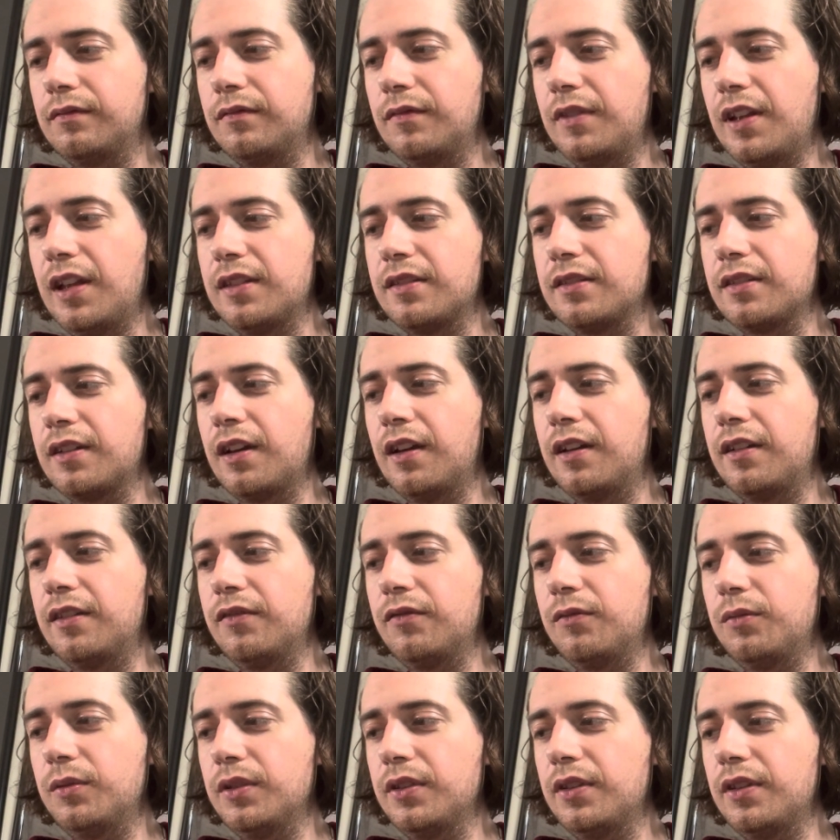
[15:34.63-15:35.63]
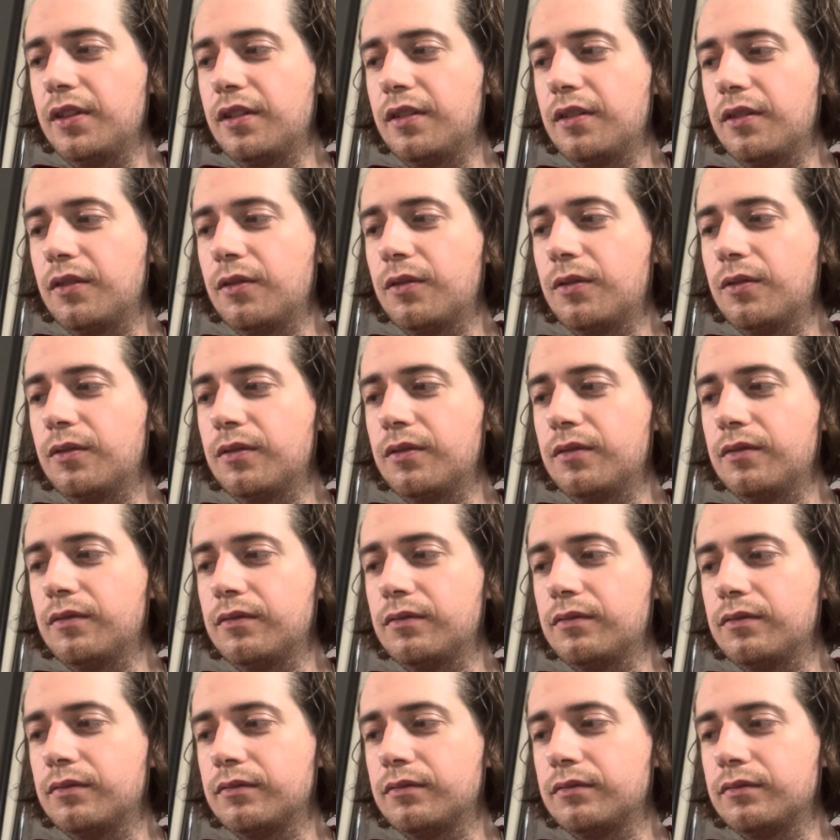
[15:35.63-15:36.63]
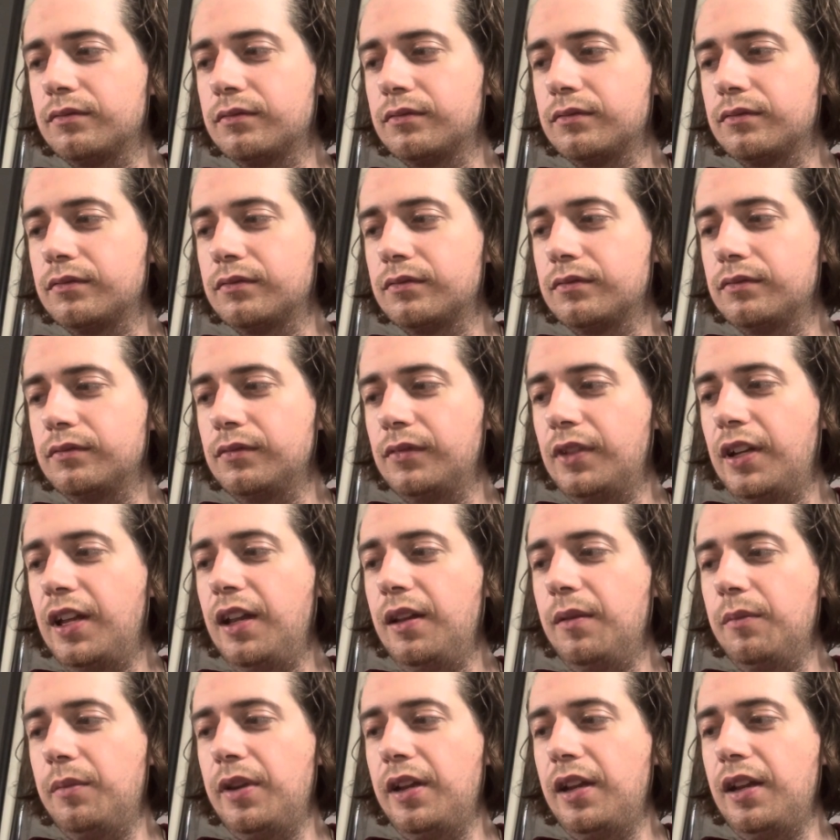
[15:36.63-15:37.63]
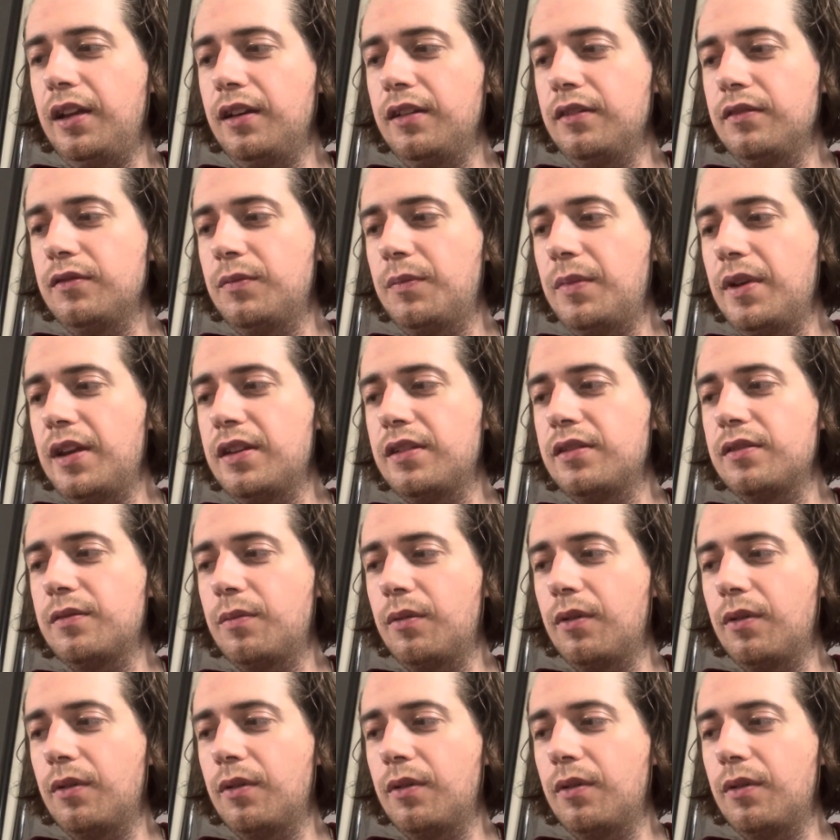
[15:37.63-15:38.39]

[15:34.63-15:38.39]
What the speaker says: that's kind of what their whole campaign is based